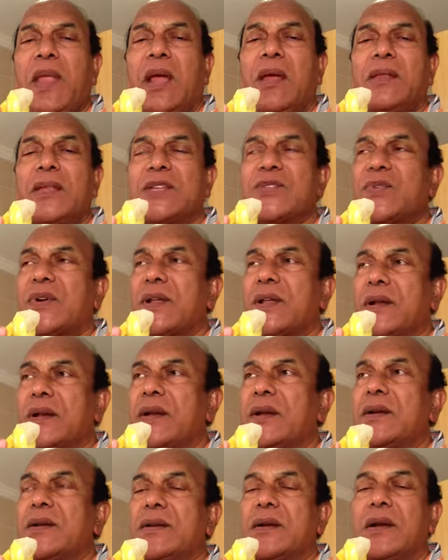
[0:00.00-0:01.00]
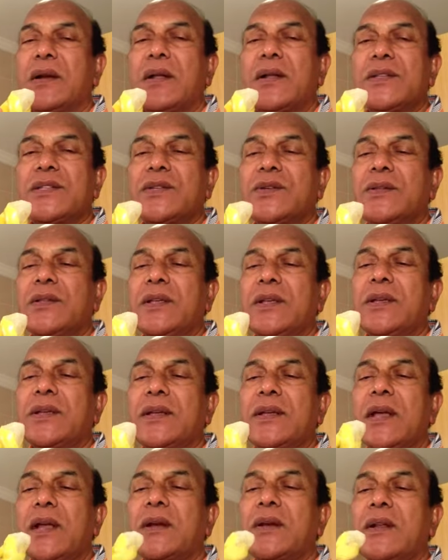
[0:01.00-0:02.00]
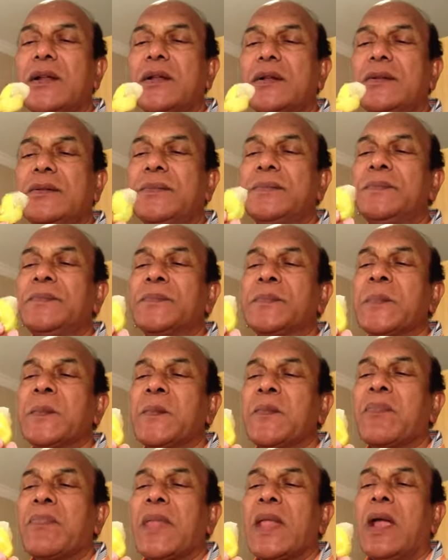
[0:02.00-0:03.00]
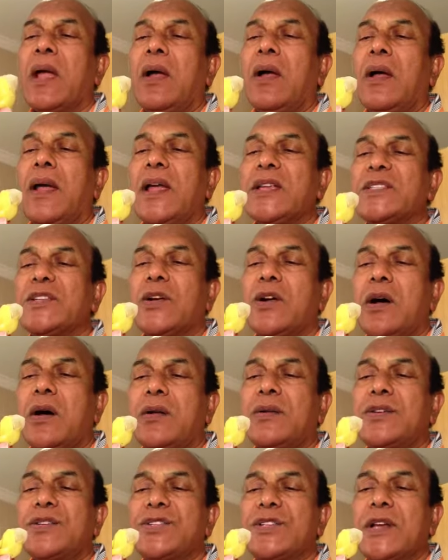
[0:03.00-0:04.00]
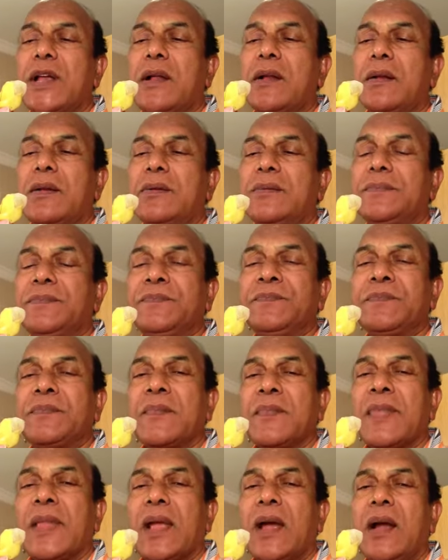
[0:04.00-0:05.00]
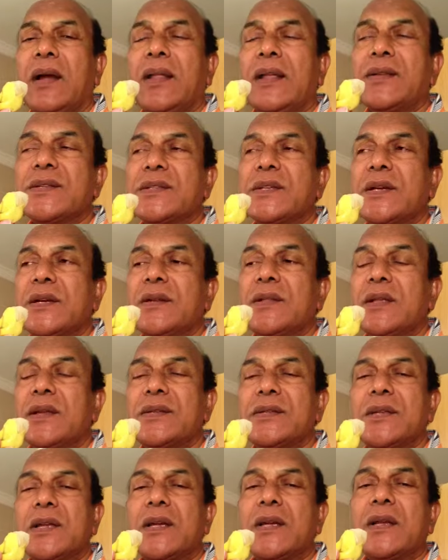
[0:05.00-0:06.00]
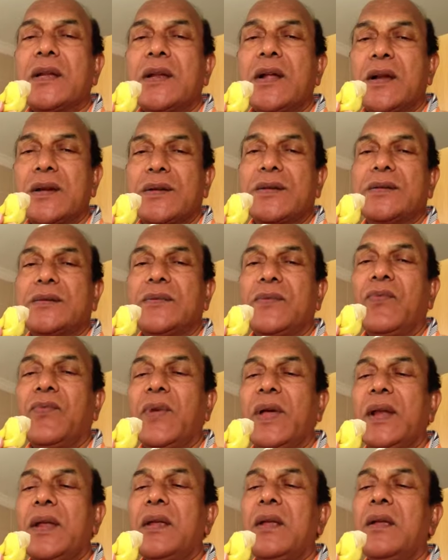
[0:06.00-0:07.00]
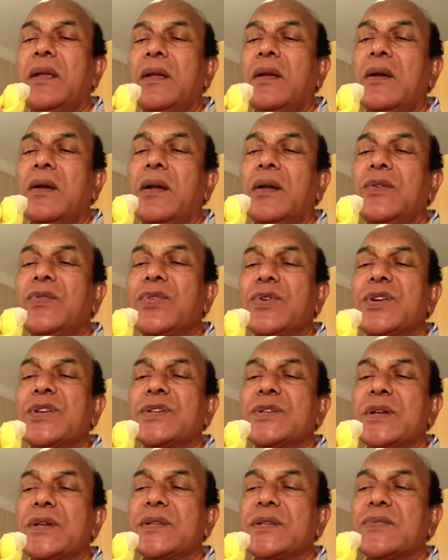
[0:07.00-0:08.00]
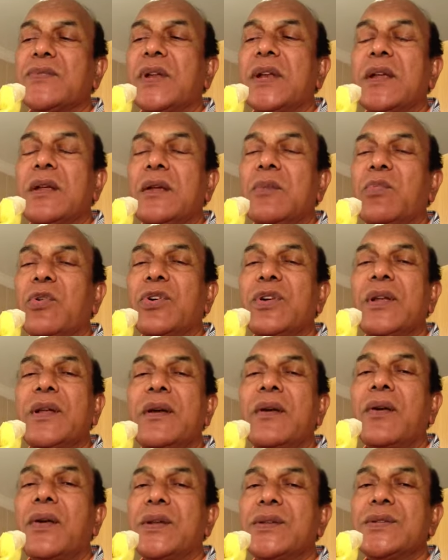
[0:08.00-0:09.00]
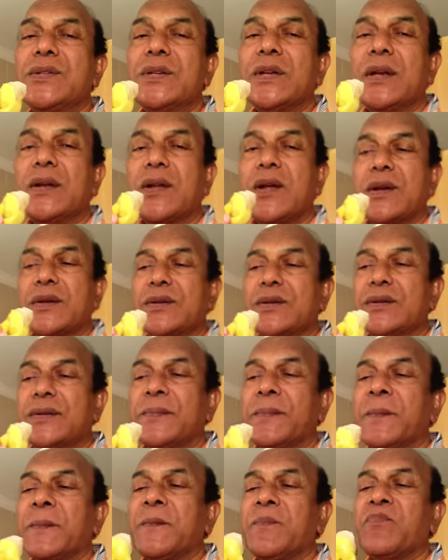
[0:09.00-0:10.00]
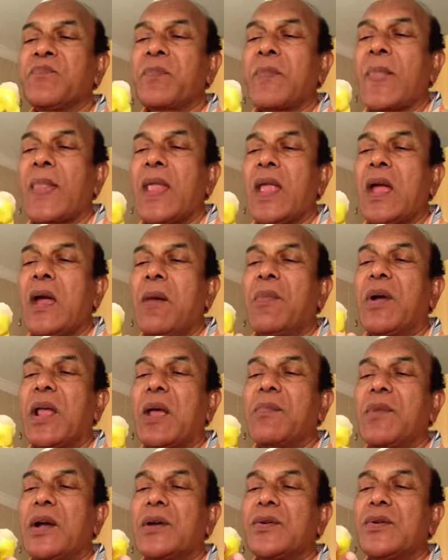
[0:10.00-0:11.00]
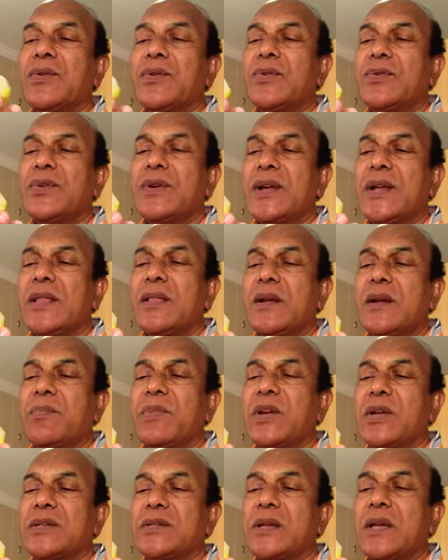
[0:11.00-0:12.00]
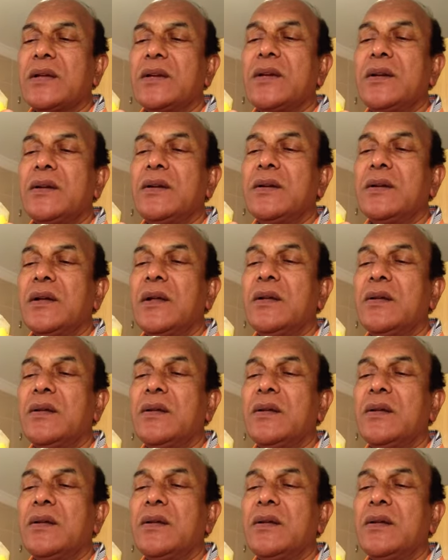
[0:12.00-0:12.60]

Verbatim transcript: Uh, that's what I read. And also the kernel uh, has a hard shell and inside there's a nut, very uh, nutritious, very protein rich uh, nut. But I'm not going to try that because I need uh,